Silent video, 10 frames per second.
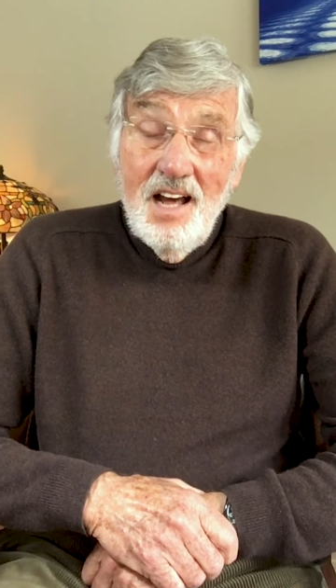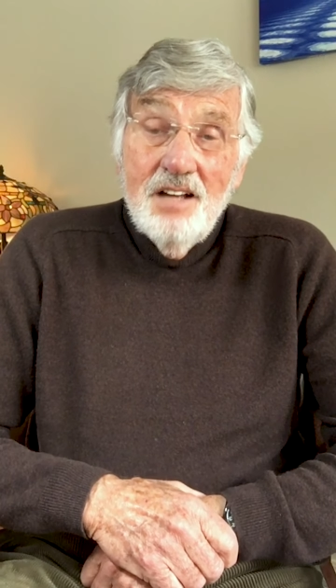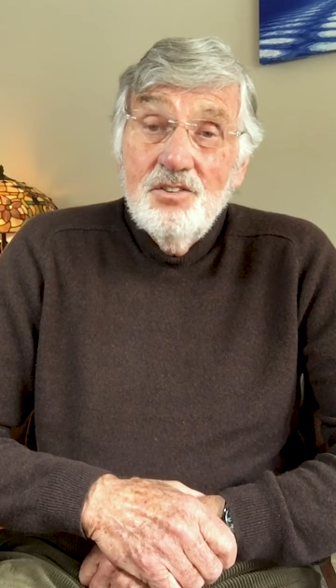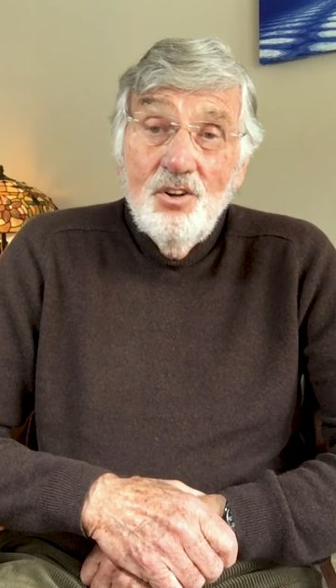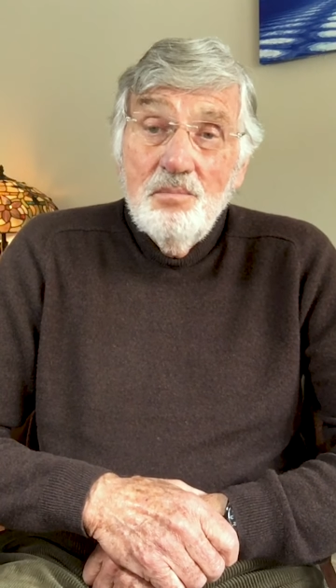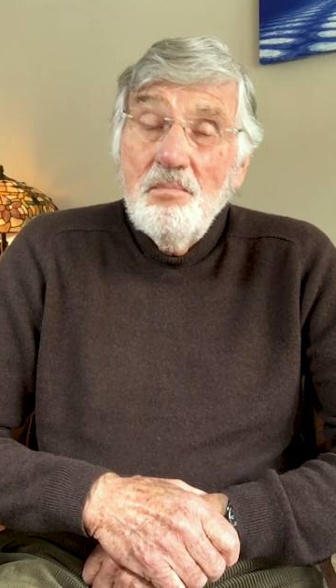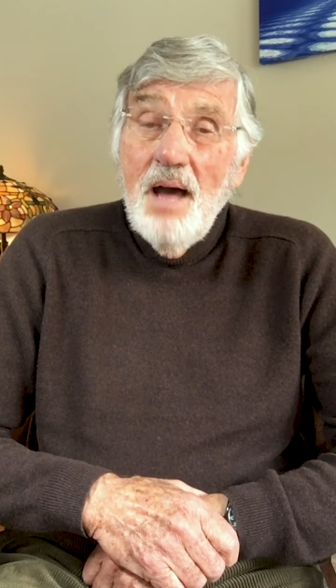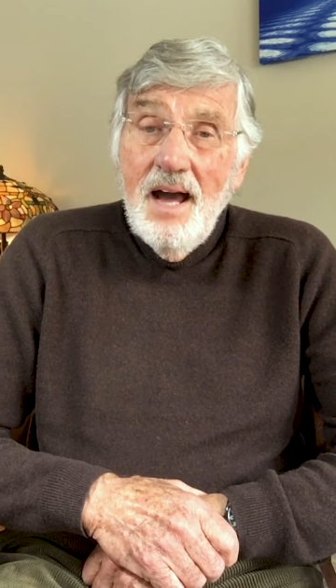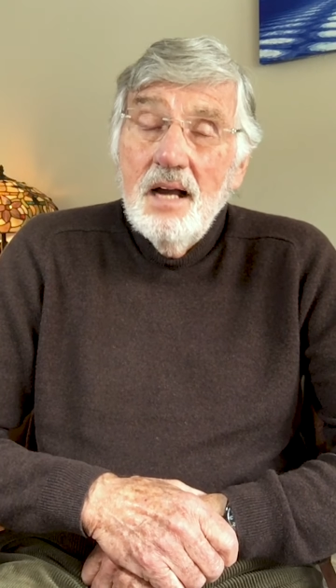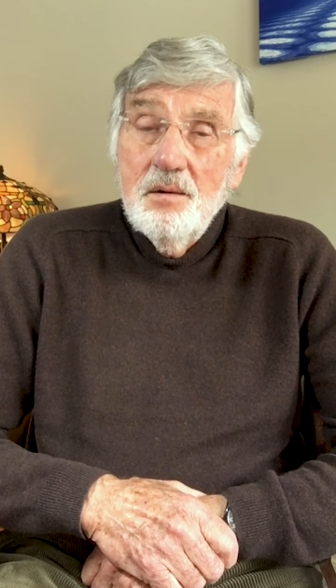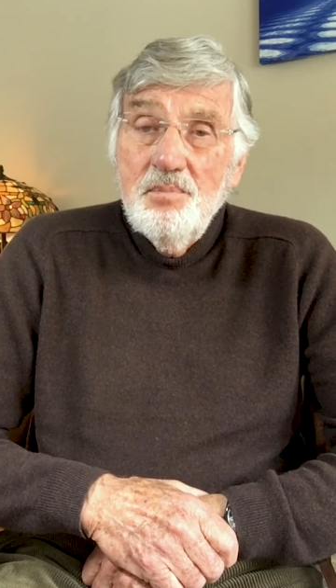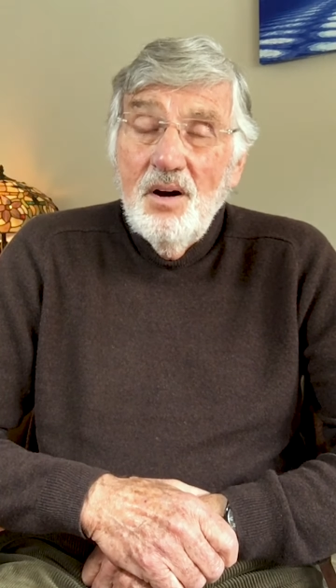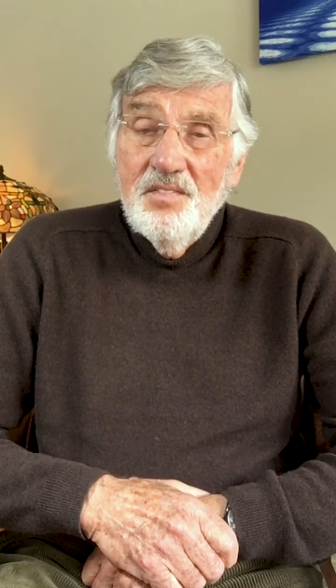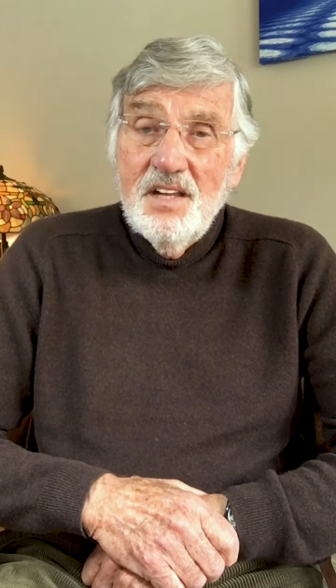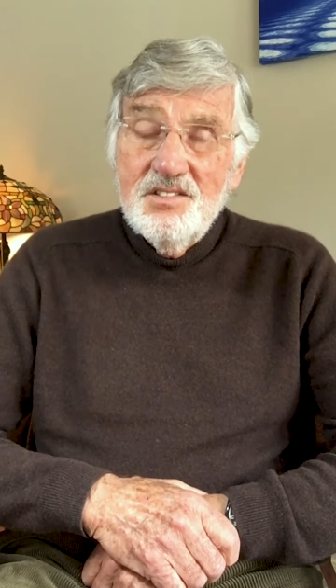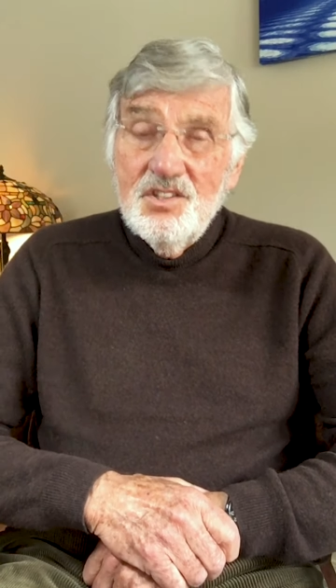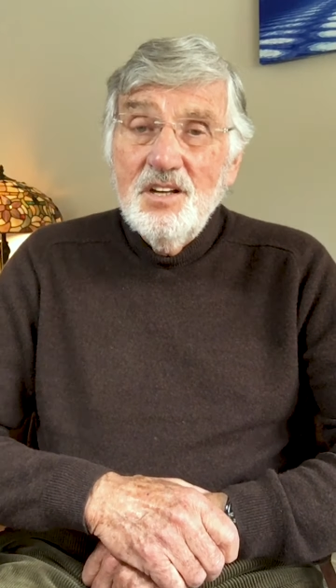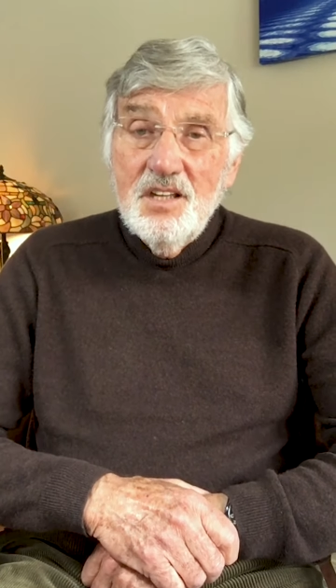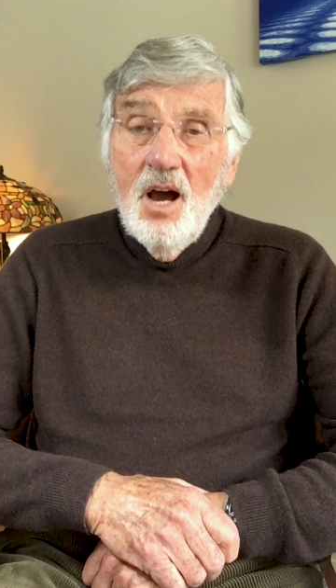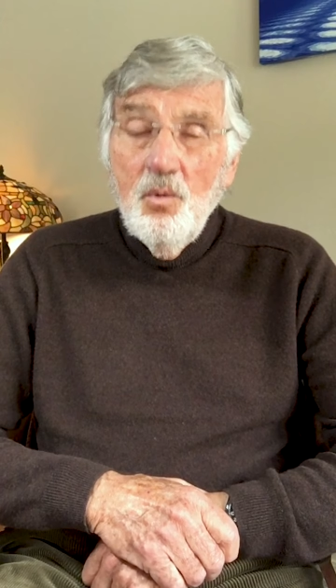I can look back upon that and say,
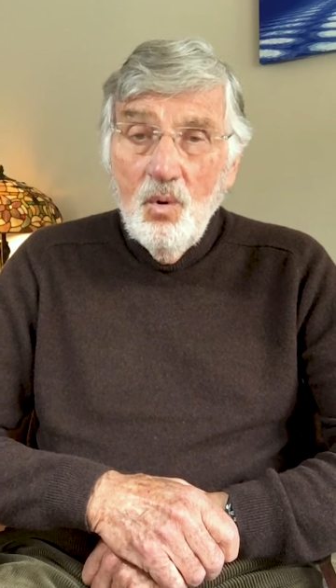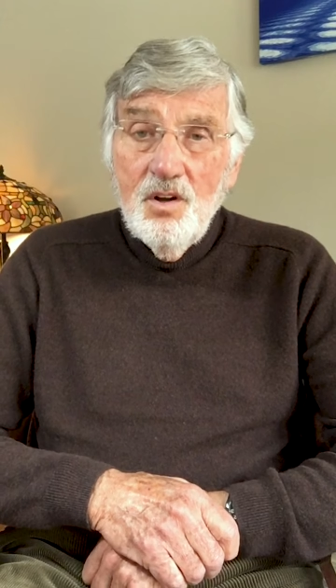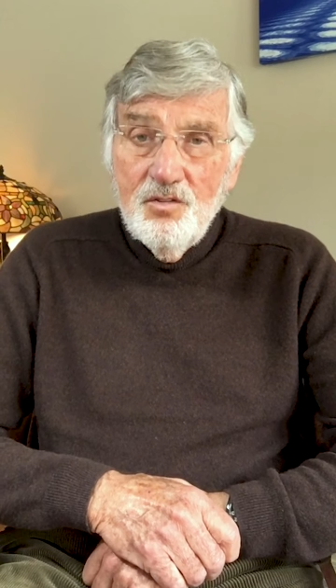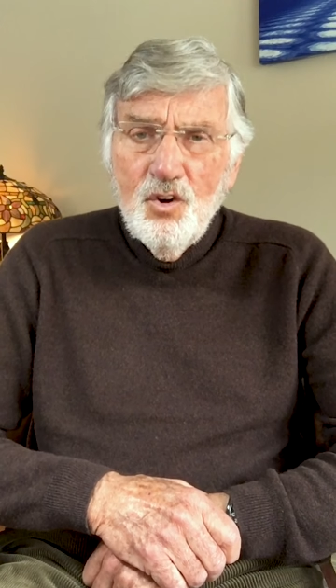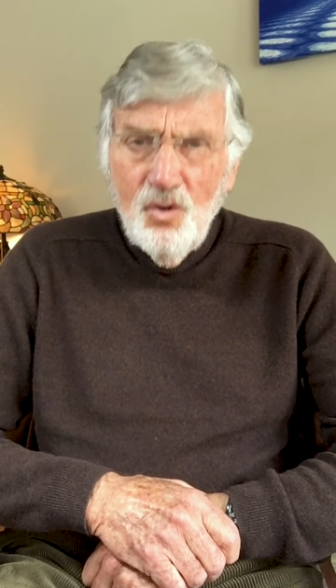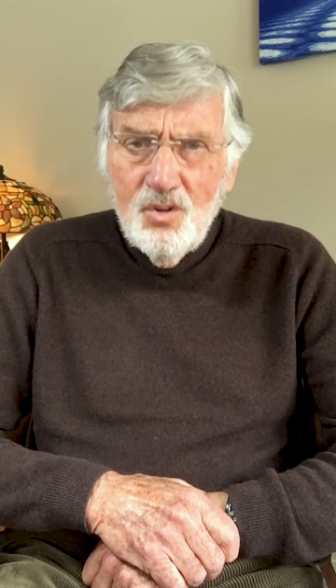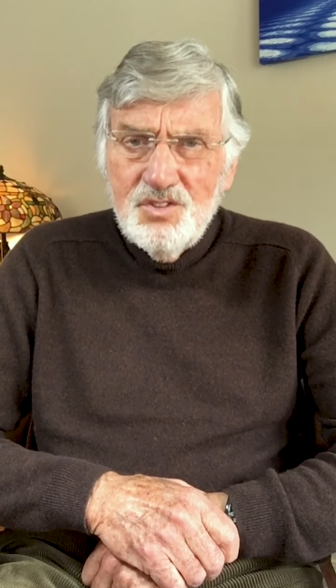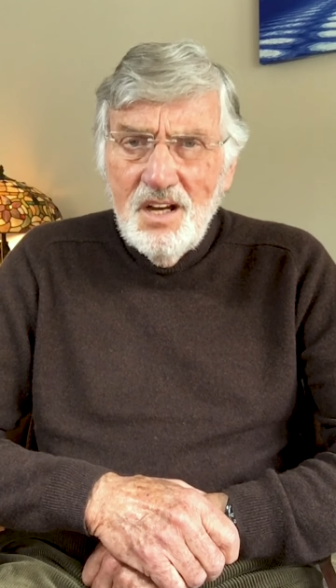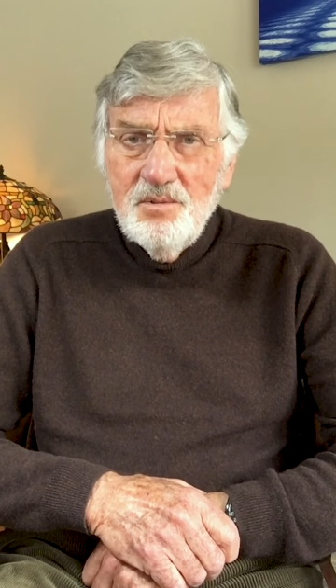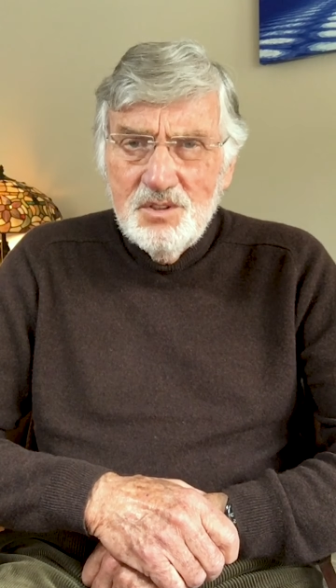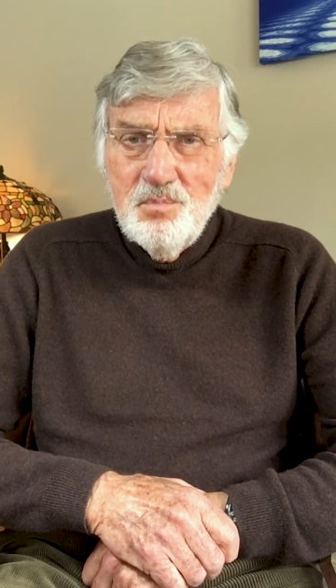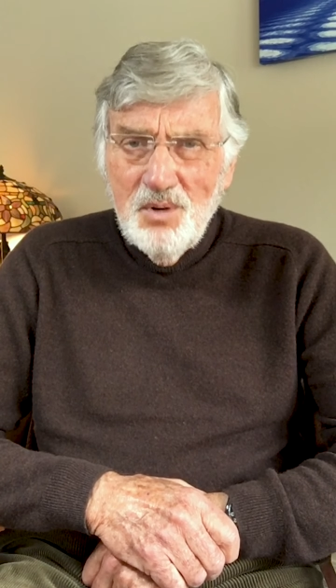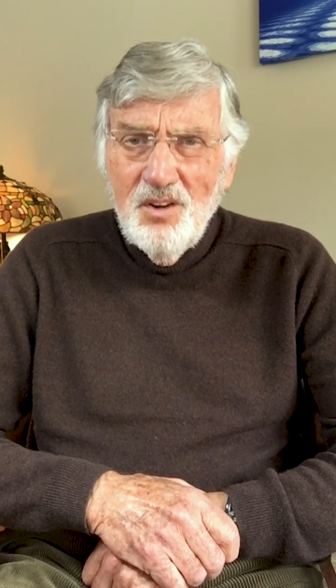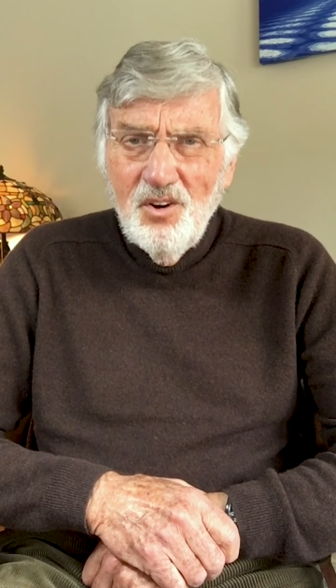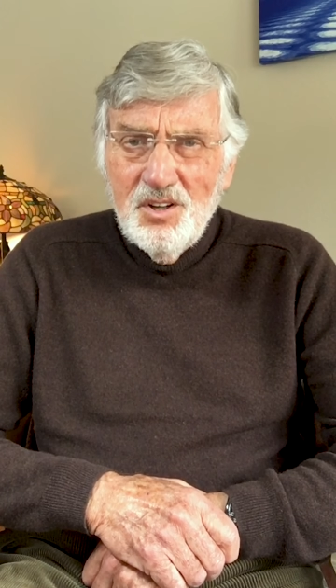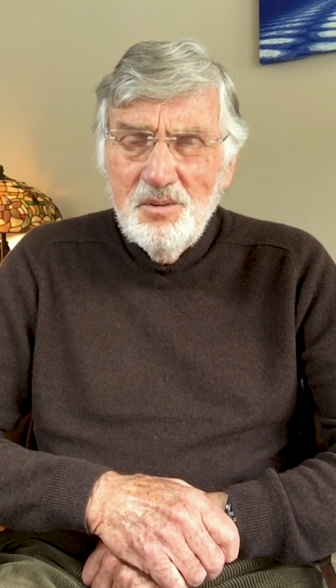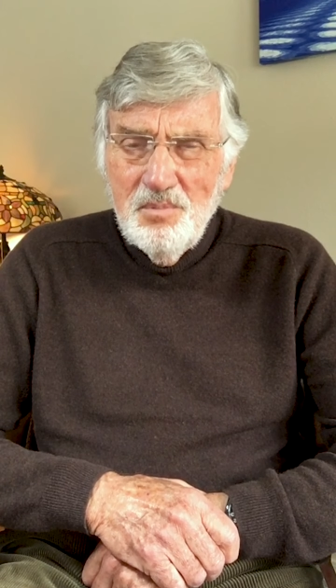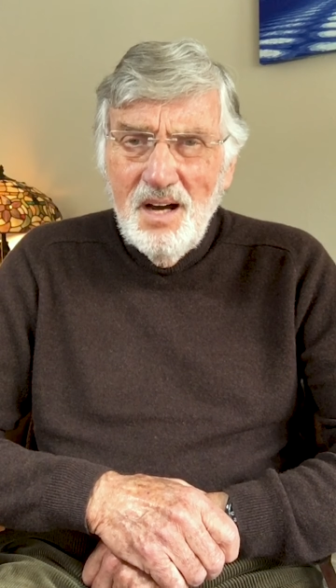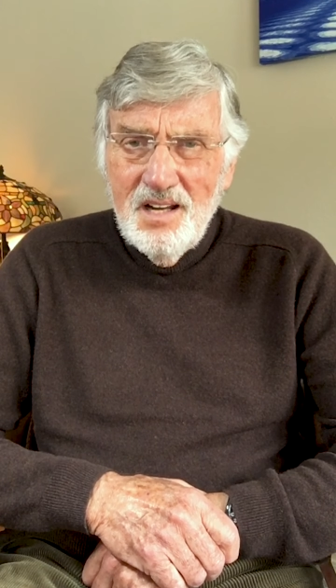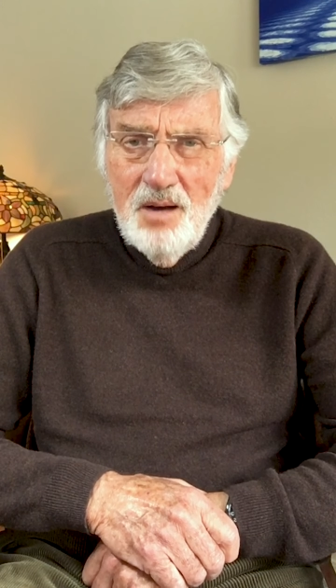yeah, well, of course I was preoccupied.